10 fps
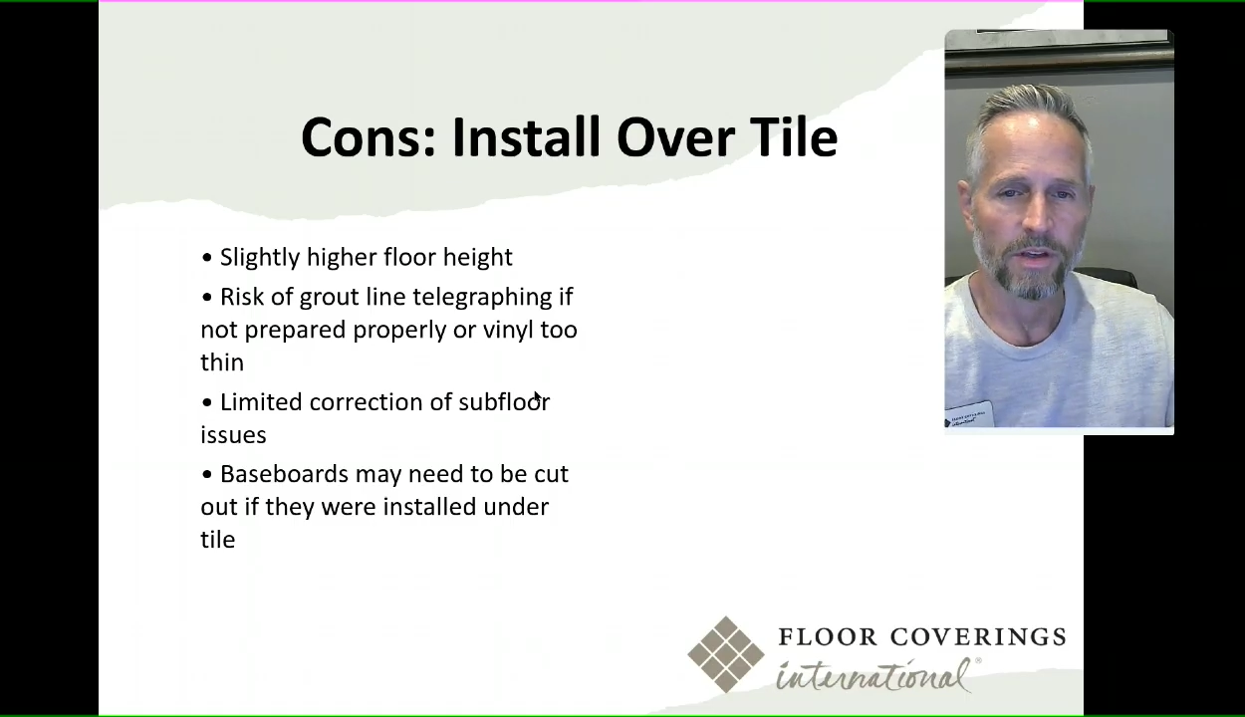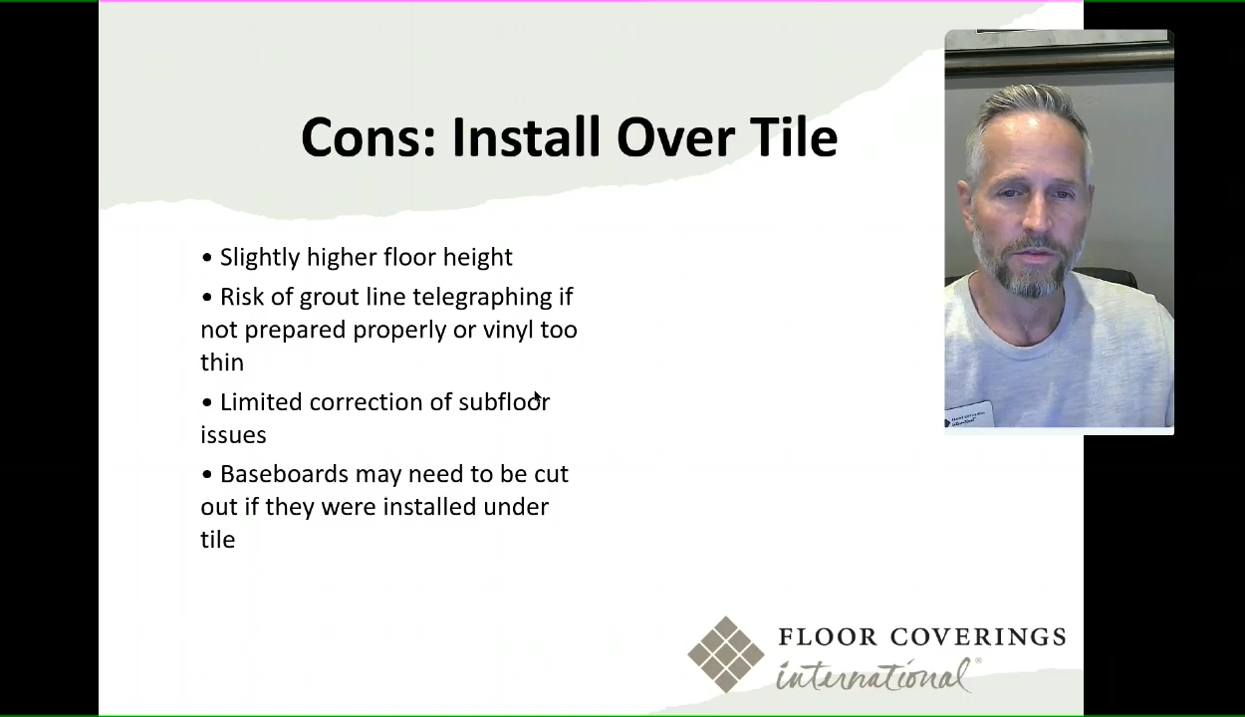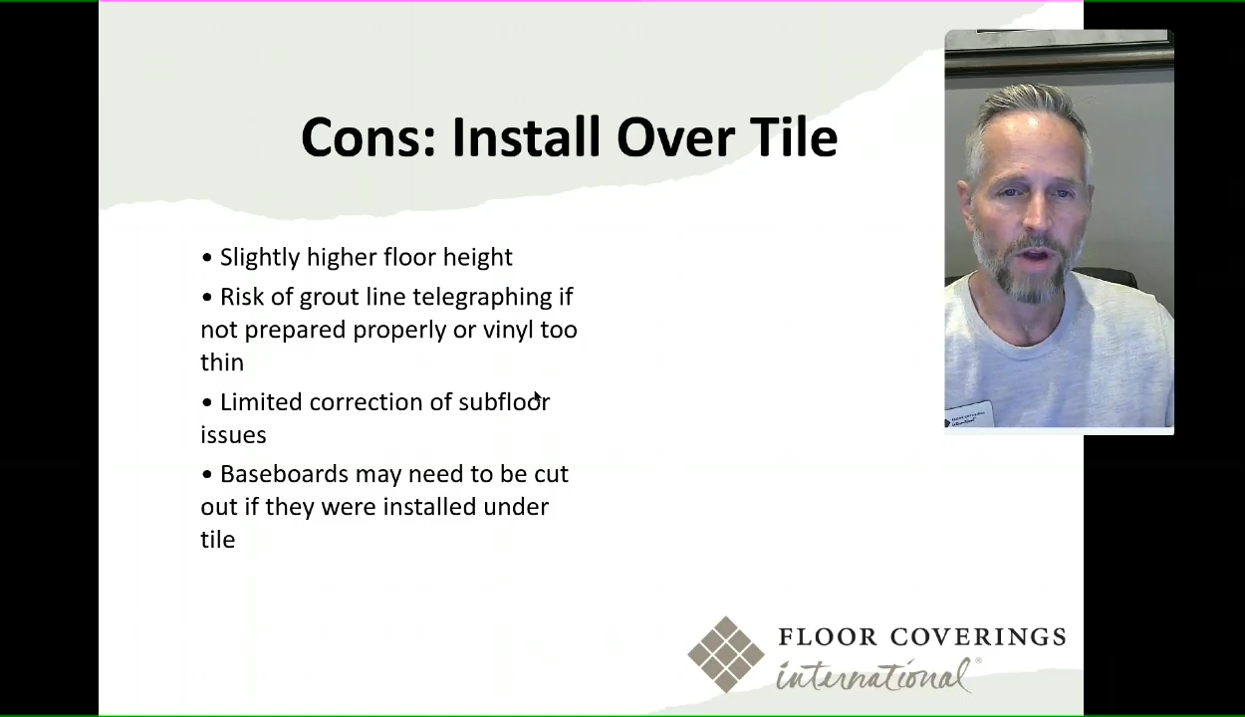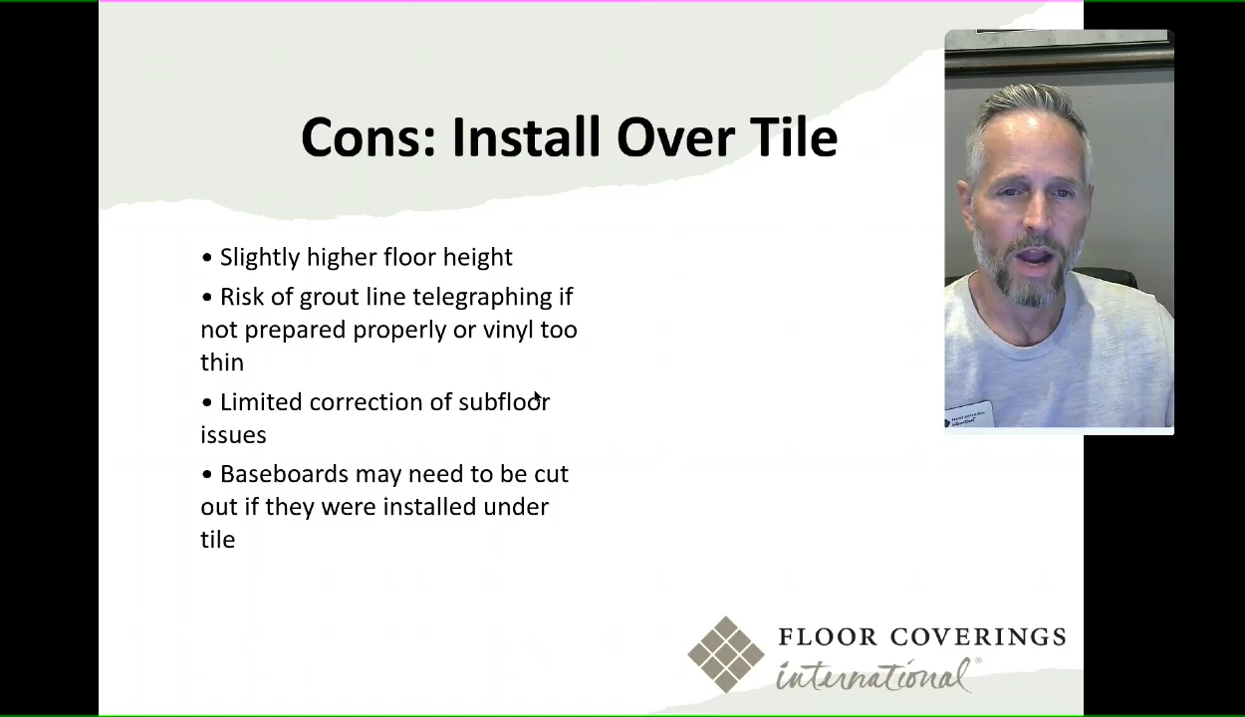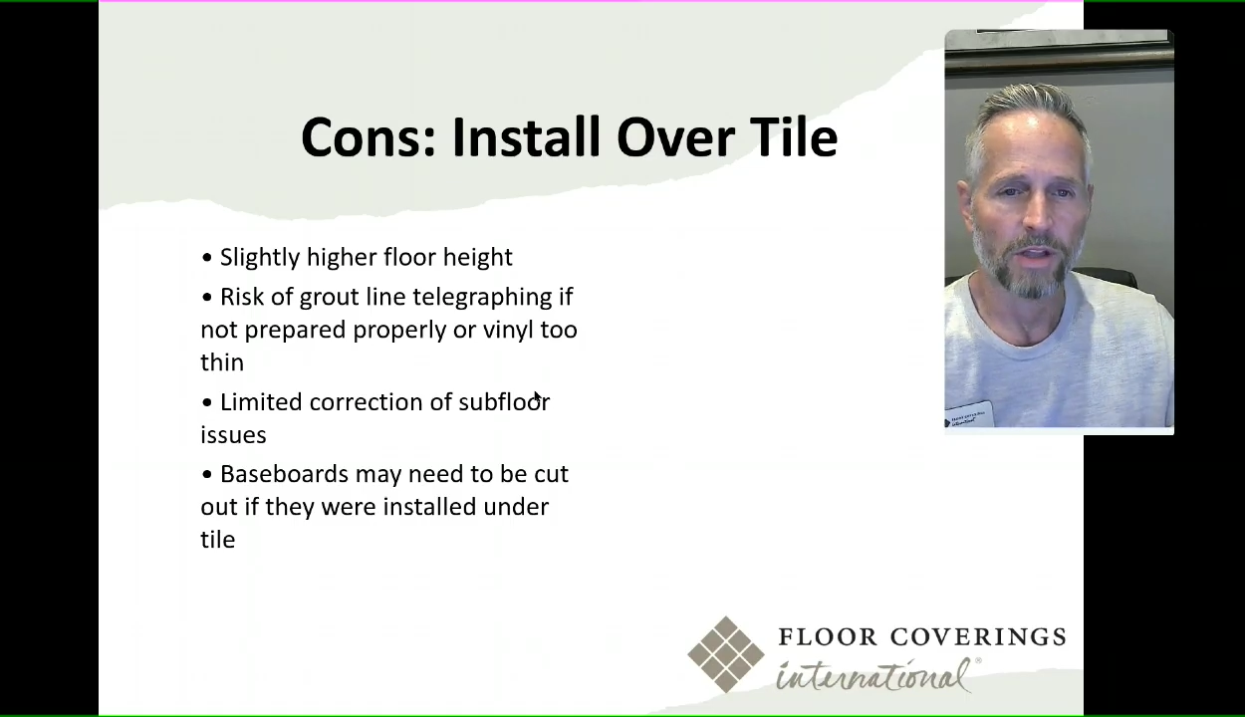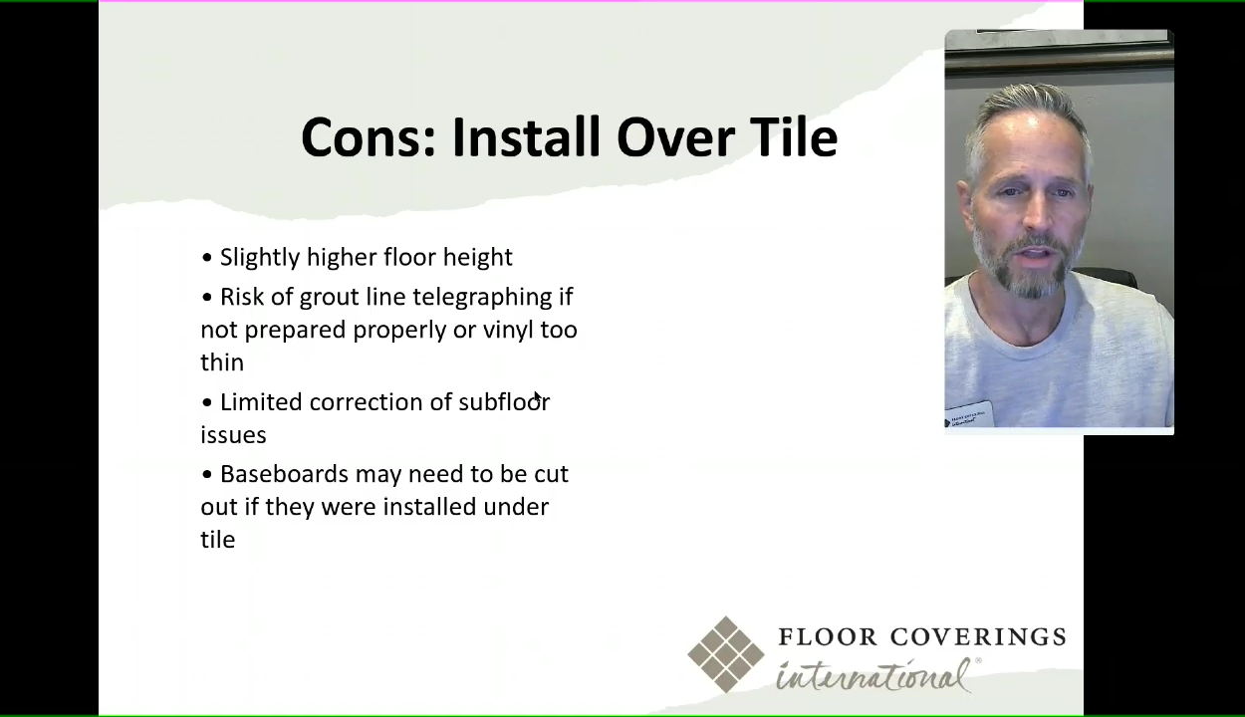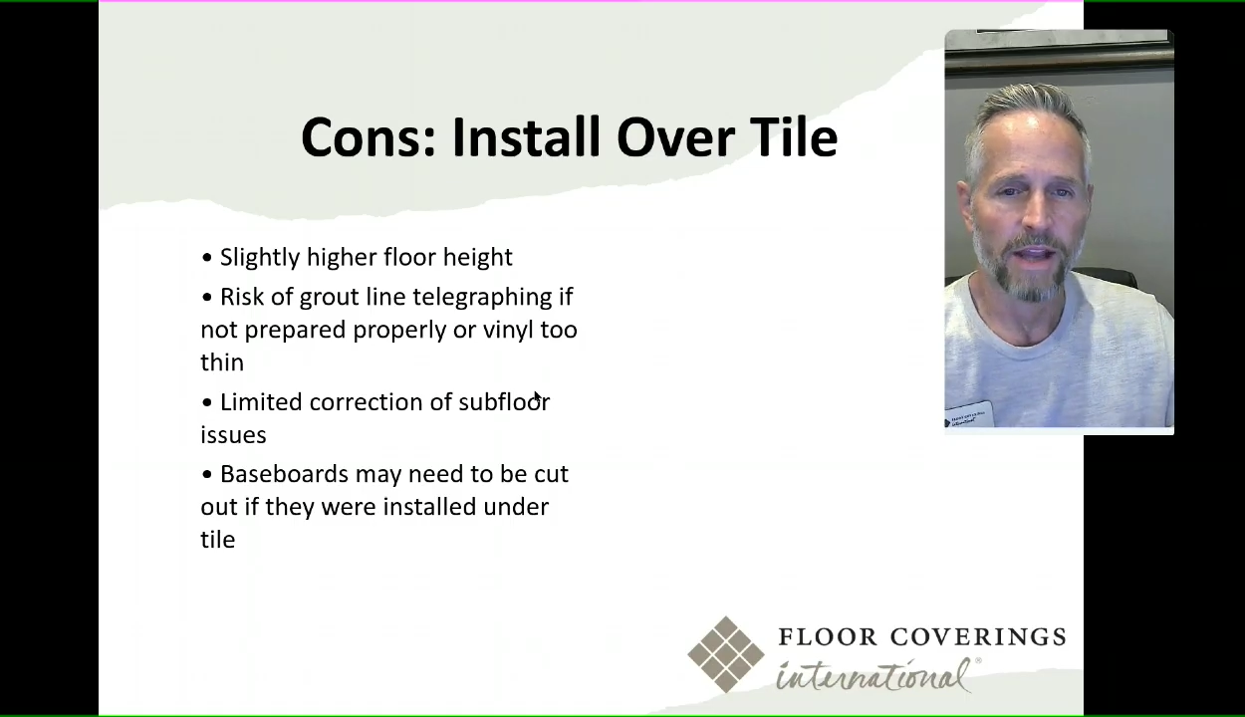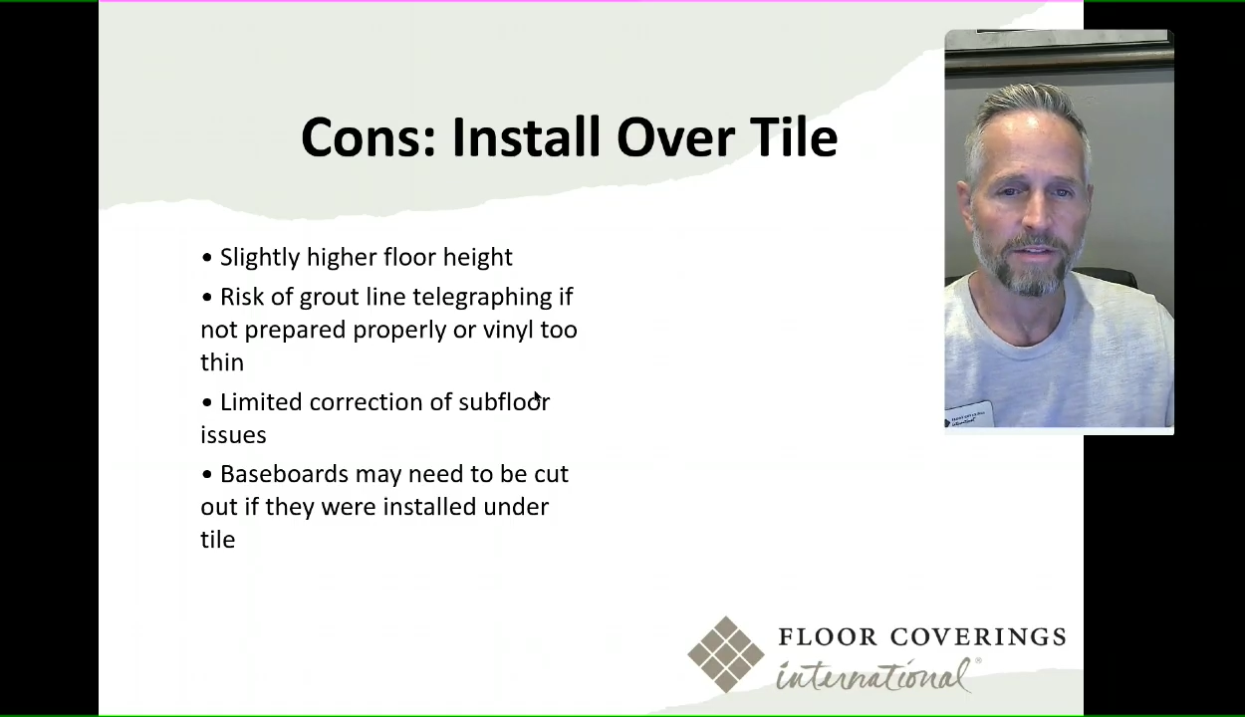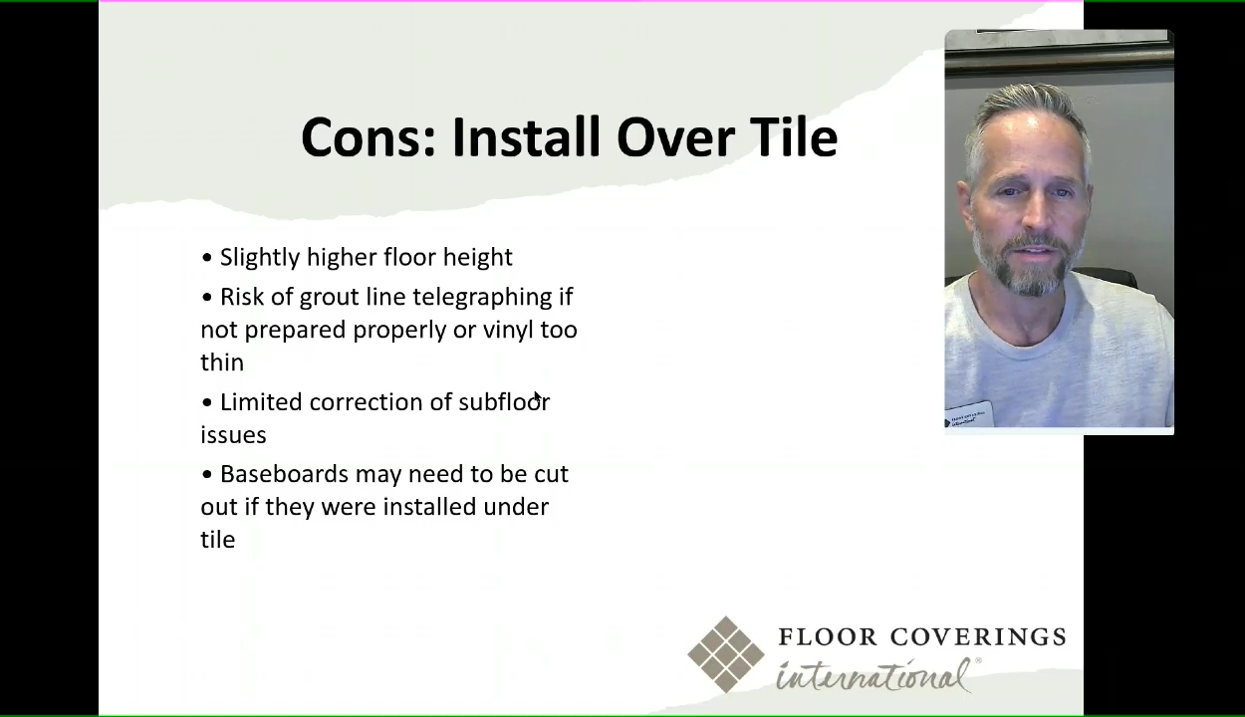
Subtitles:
of grout line